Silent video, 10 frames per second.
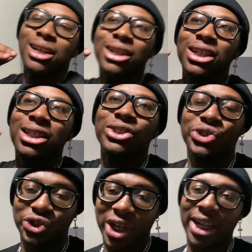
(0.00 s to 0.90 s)
a
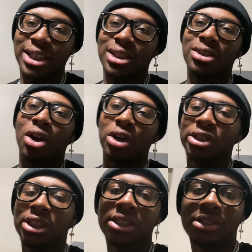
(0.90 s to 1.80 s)
Stratus
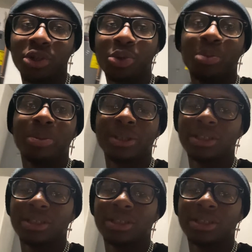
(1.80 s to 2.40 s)
RT Coupe